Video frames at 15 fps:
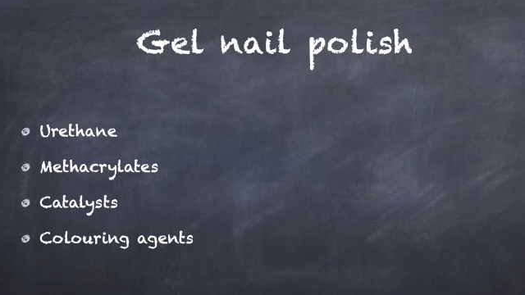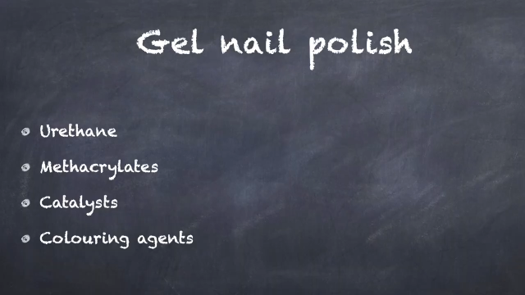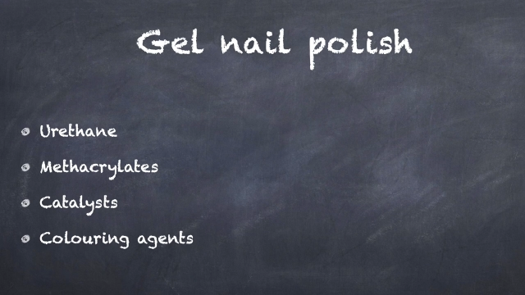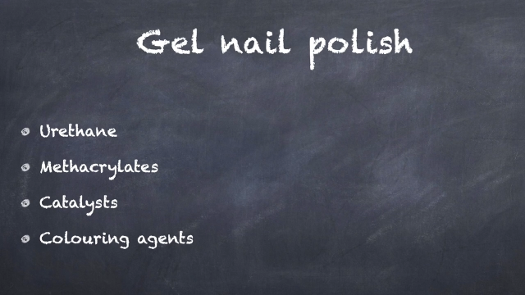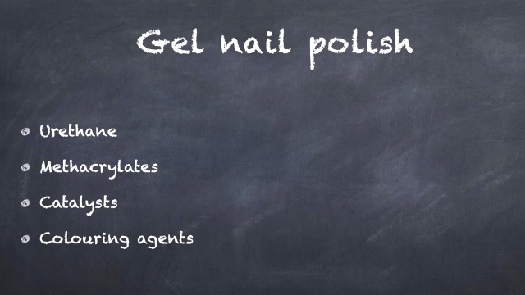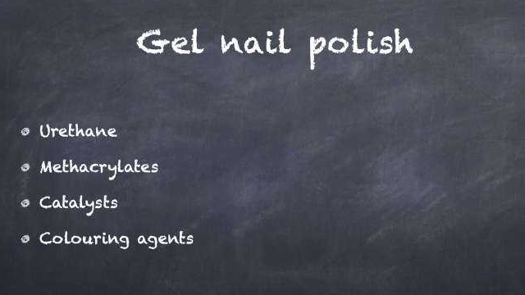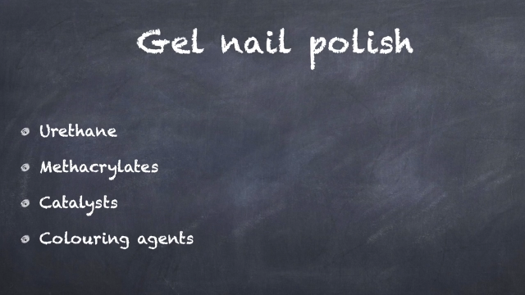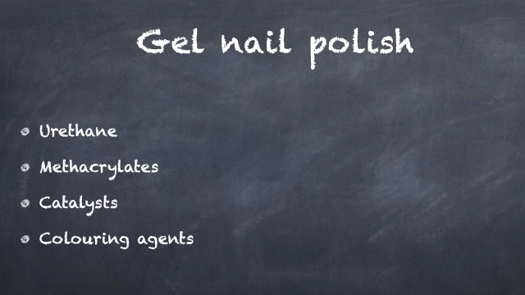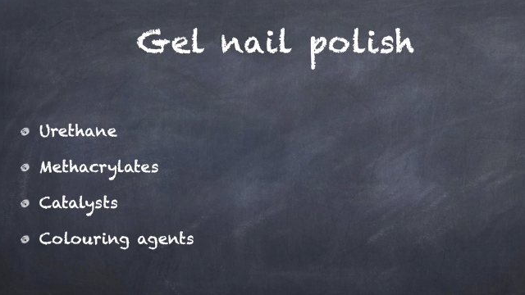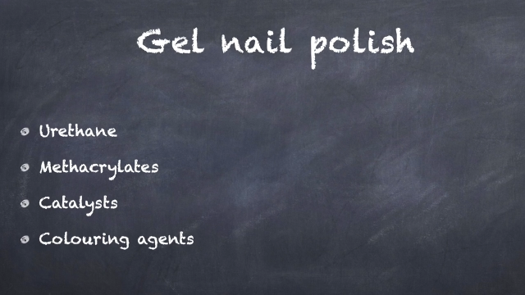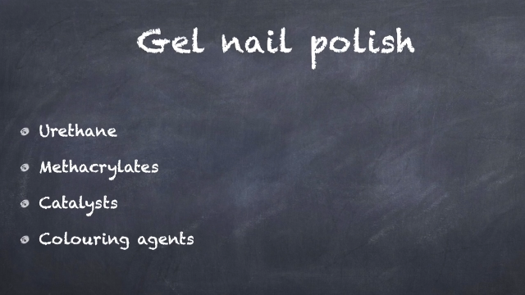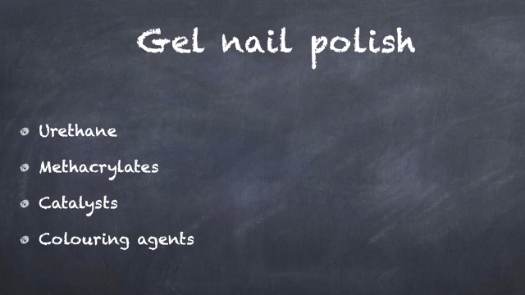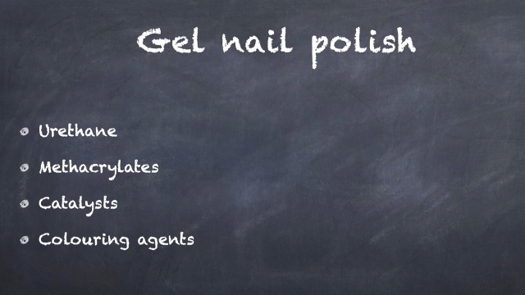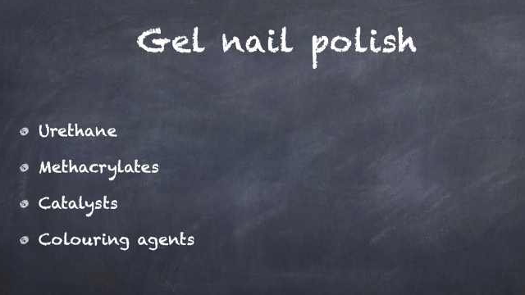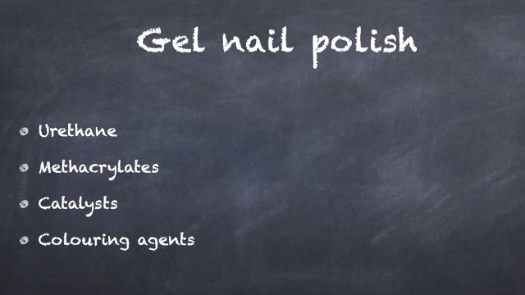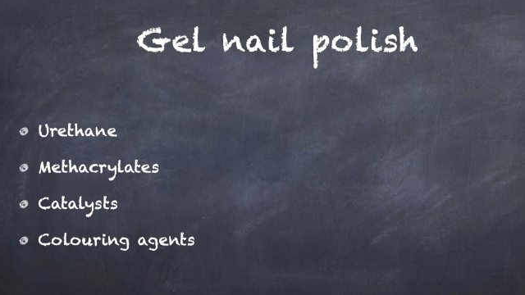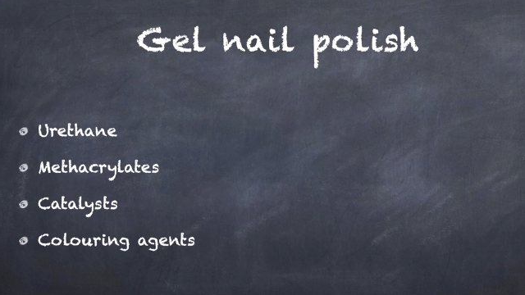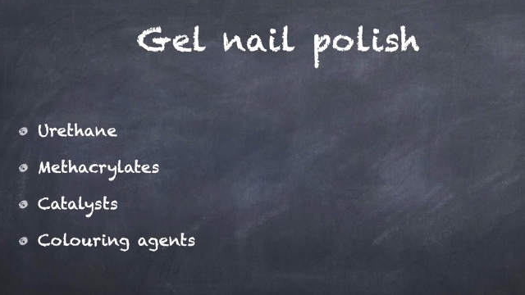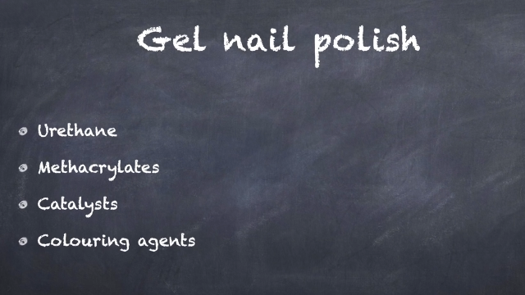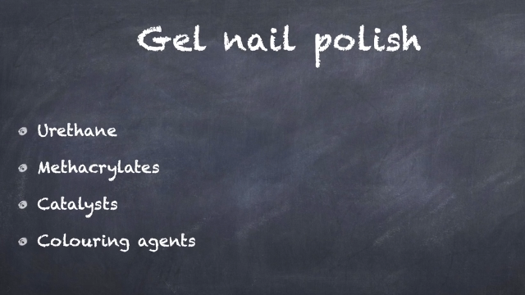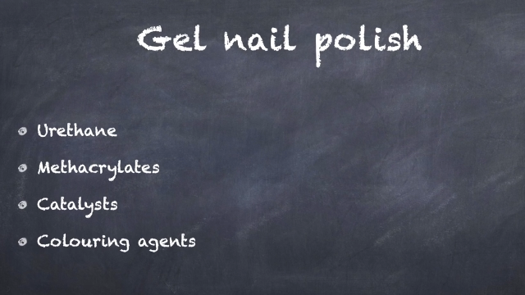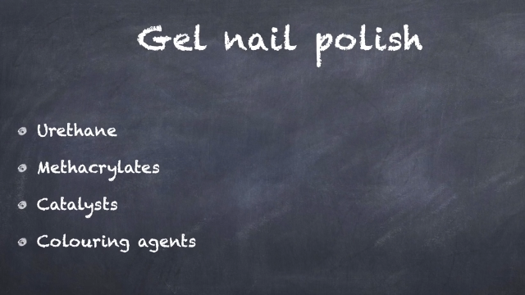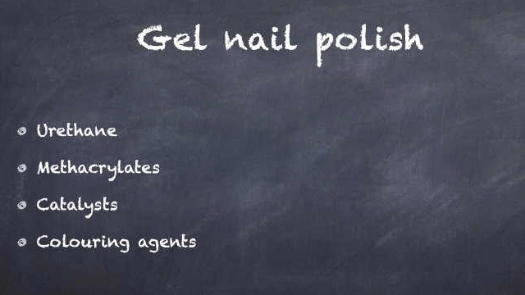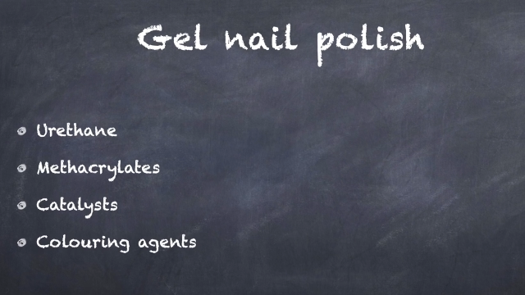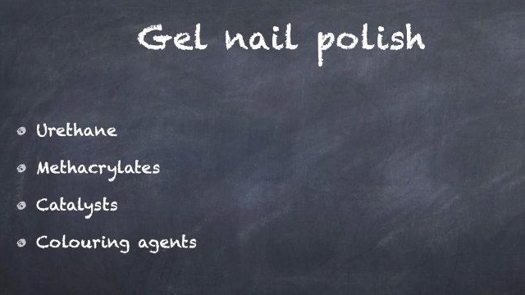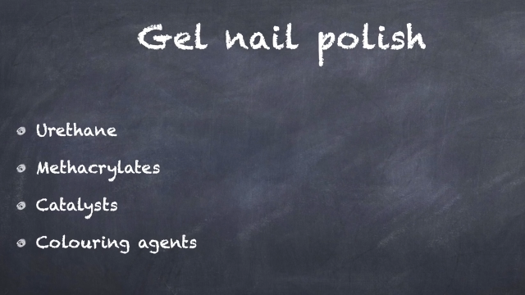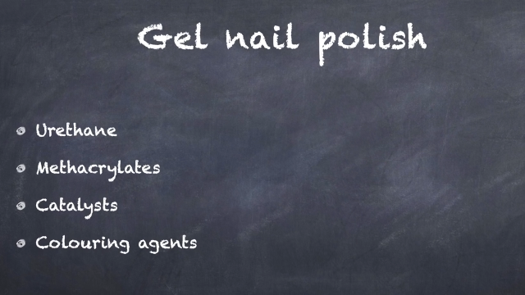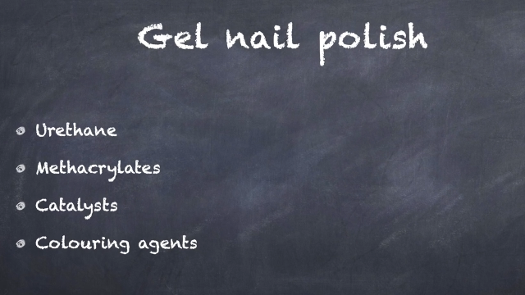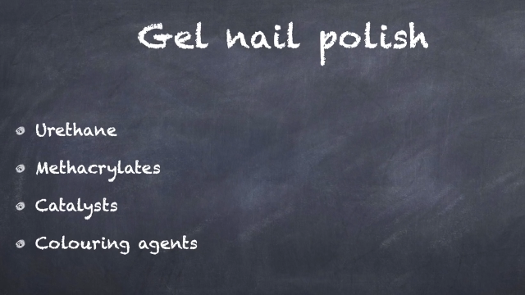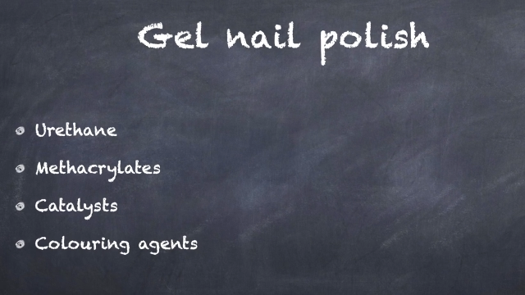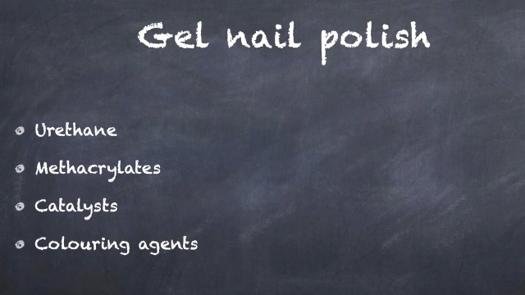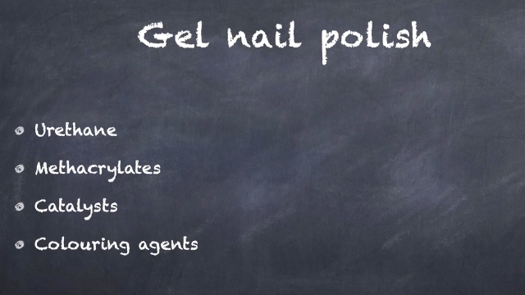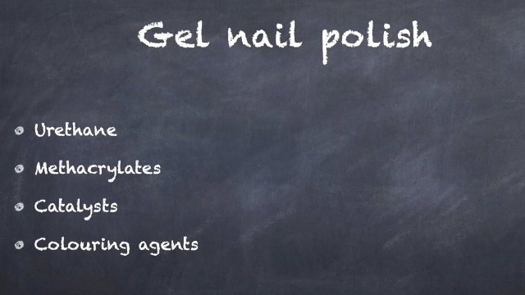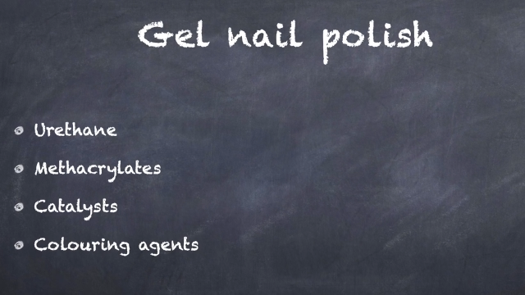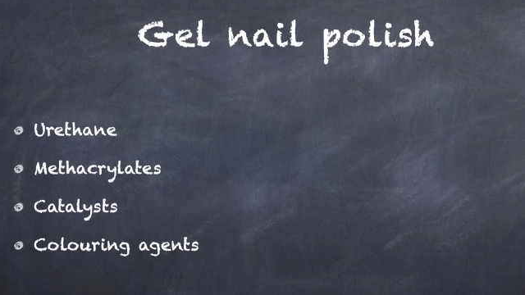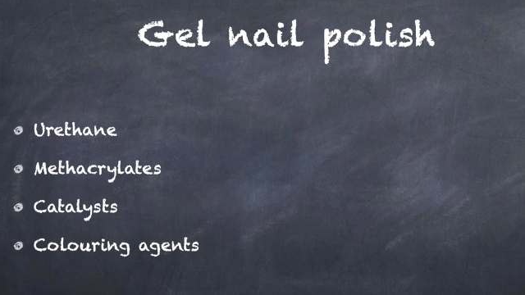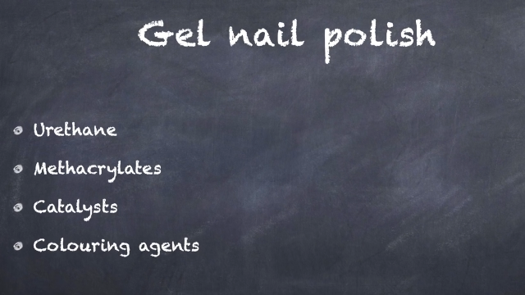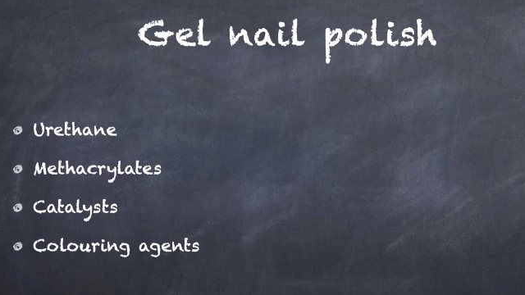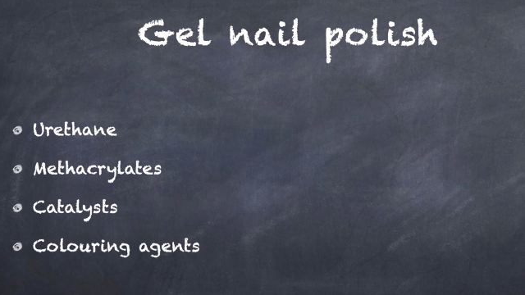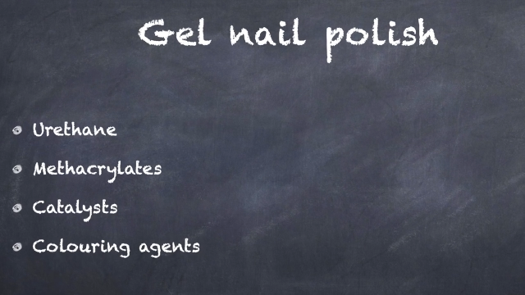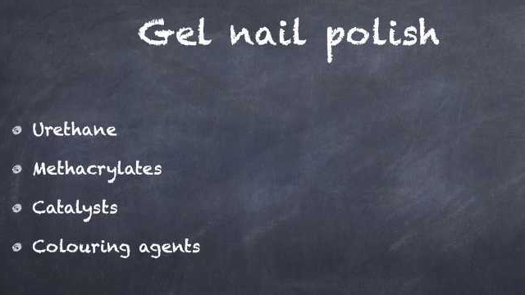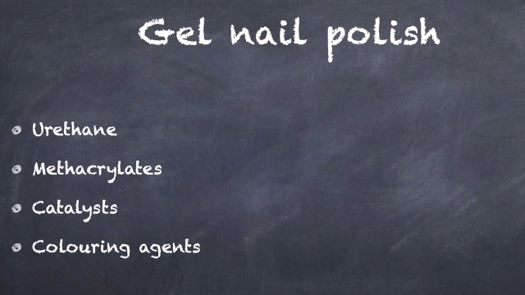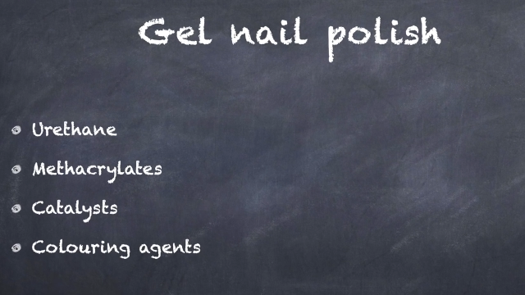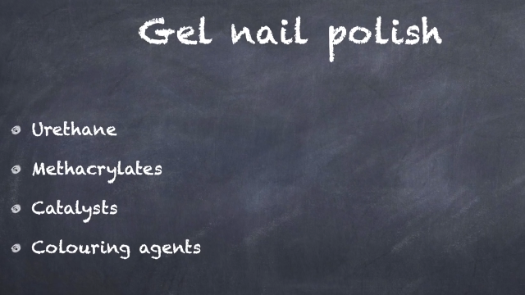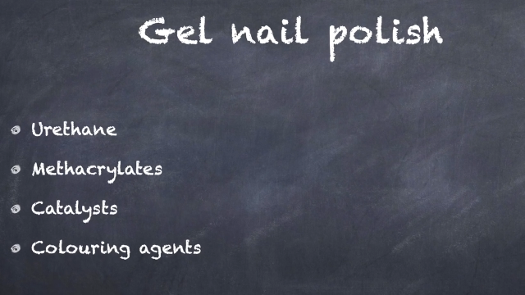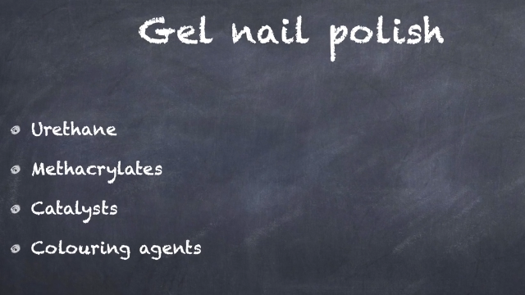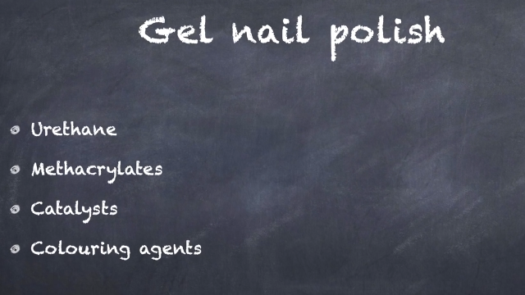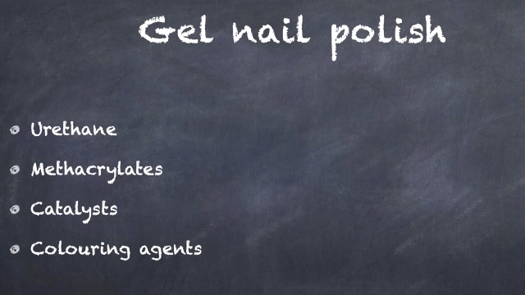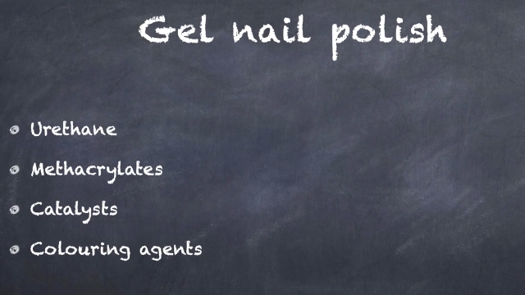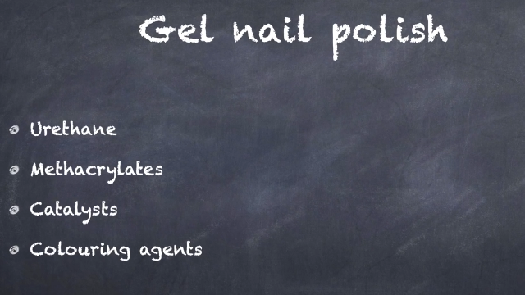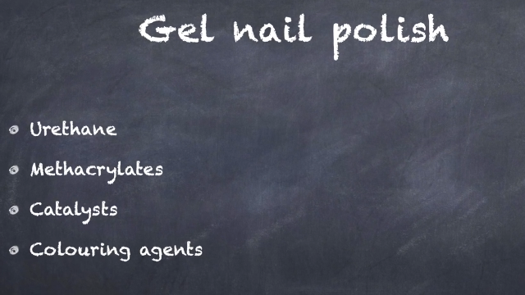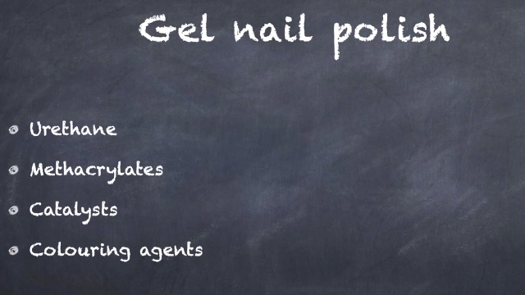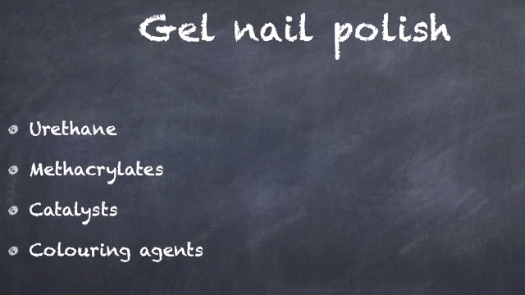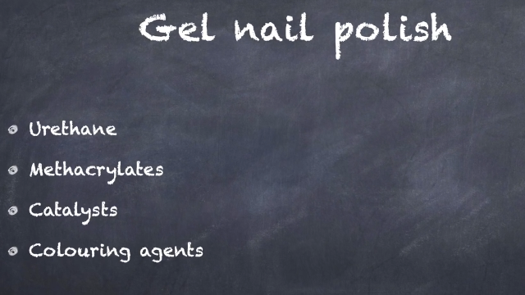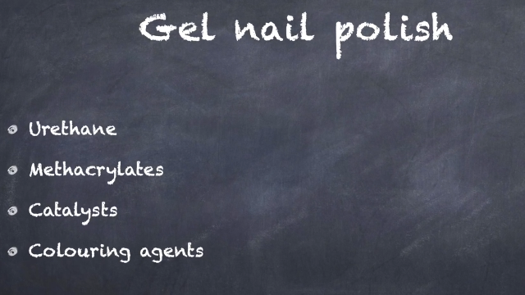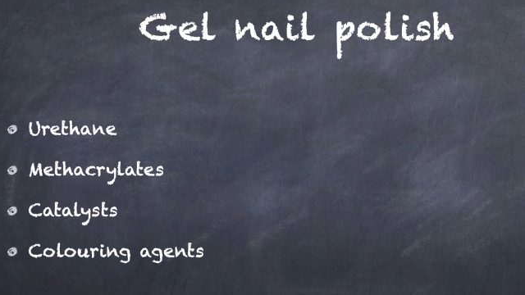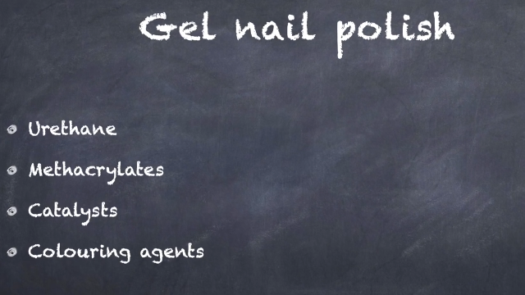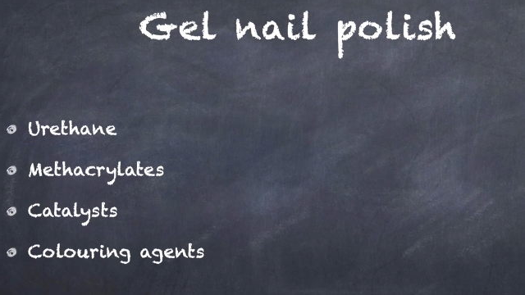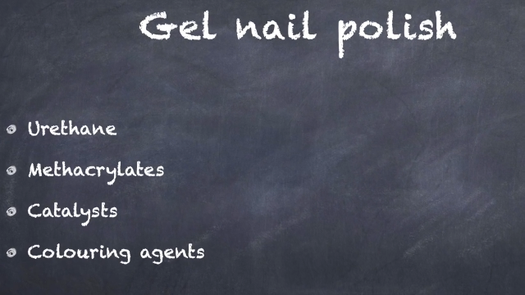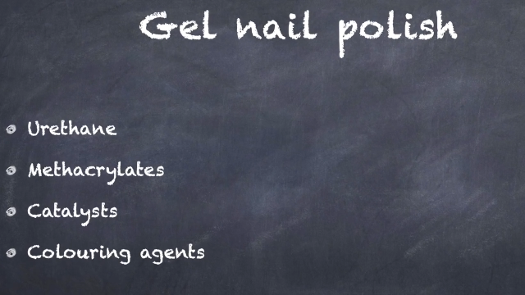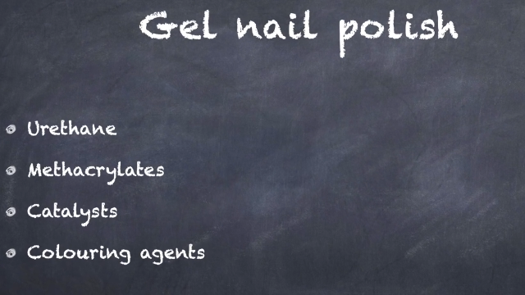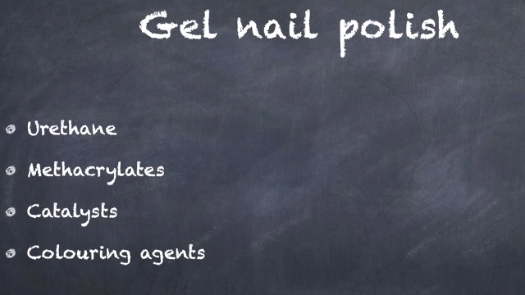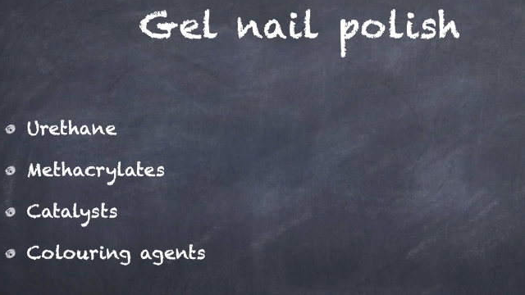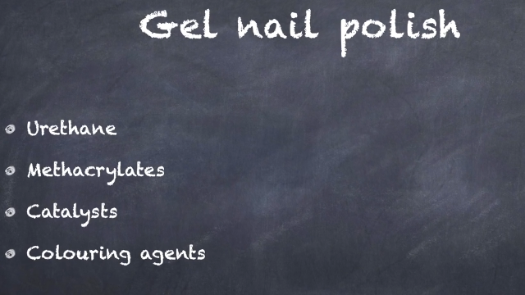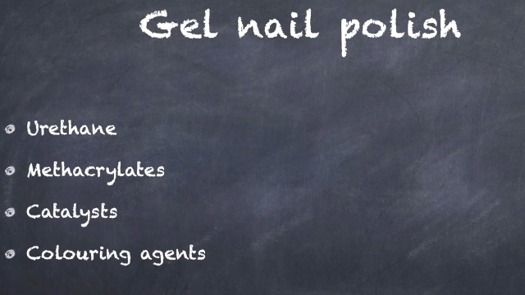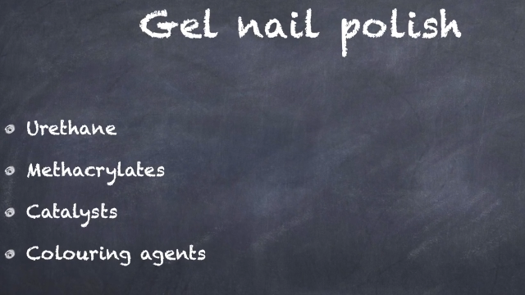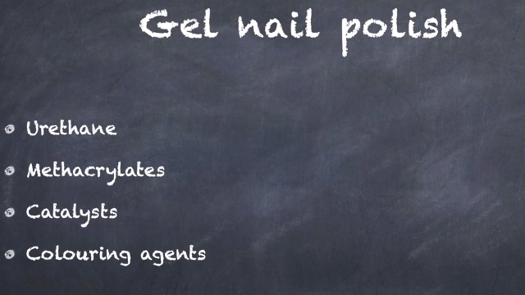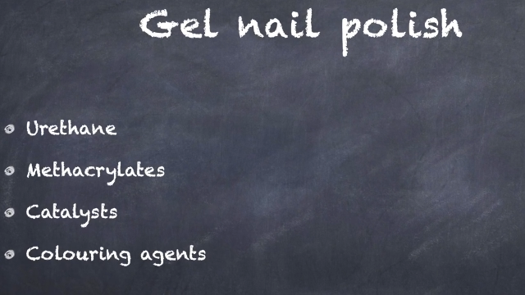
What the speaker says: (no speaker visible)